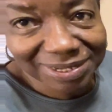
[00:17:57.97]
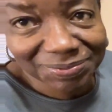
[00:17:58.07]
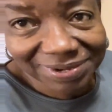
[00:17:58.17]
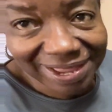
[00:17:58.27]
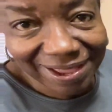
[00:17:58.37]
I
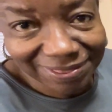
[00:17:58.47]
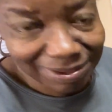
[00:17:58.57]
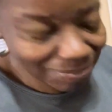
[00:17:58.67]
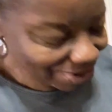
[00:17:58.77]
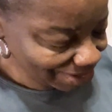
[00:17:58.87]
wouldn't have
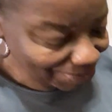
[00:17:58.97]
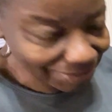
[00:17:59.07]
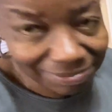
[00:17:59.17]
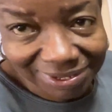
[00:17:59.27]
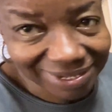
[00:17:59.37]
that
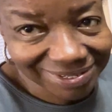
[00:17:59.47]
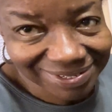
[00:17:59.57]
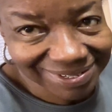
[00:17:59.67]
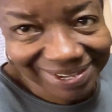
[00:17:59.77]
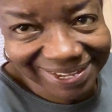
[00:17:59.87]
problem, but
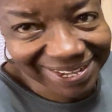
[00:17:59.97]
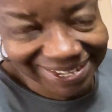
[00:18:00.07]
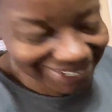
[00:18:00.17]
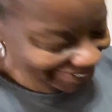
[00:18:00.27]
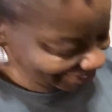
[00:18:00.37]
I can't.